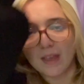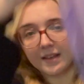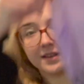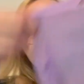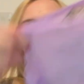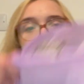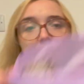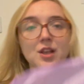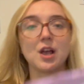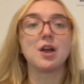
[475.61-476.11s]

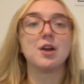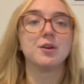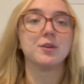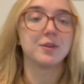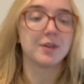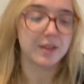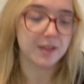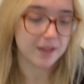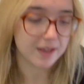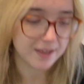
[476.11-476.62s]
So
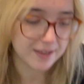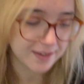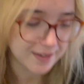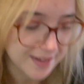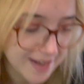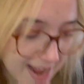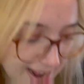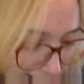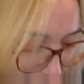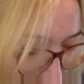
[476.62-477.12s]

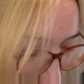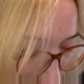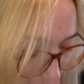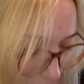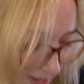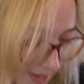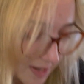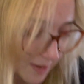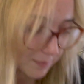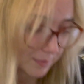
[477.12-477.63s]
next
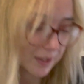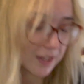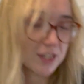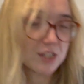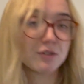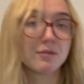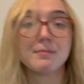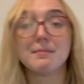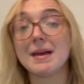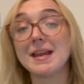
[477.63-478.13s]
week I'm going to
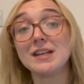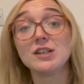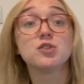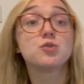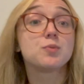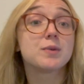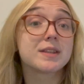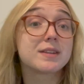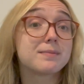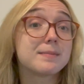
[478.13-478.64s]
do a mend
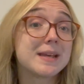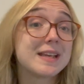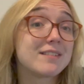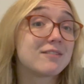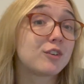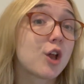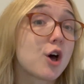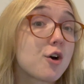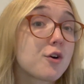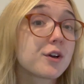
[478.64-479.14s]
with me
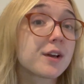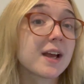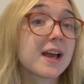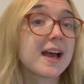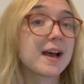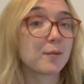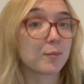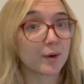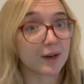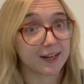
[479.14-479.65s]
vlog
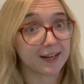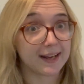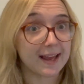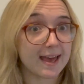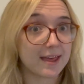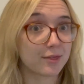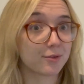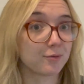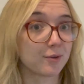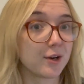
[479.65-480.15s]
and we're going to
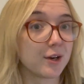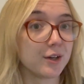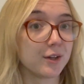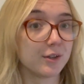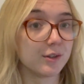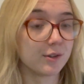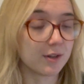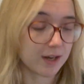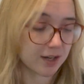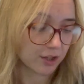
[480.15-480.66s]
get
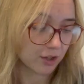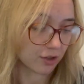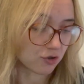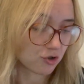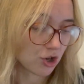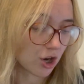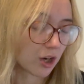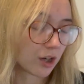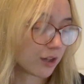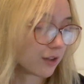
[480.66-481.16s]
through a good
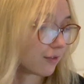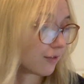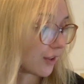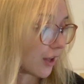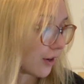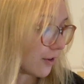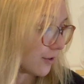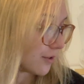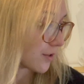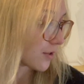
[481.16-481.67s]
chunk of
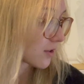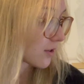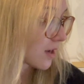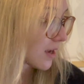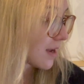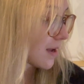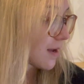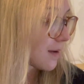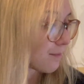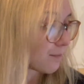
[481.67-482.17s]
those
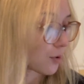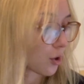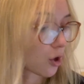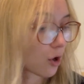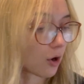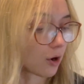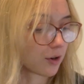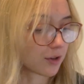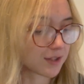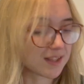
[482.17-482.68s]

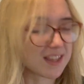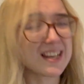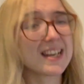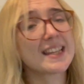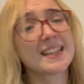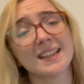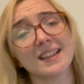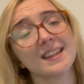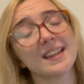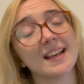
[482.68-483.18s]
because they're
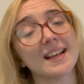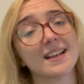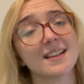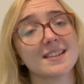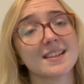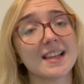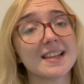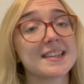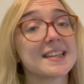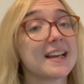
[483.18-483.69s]
little things like the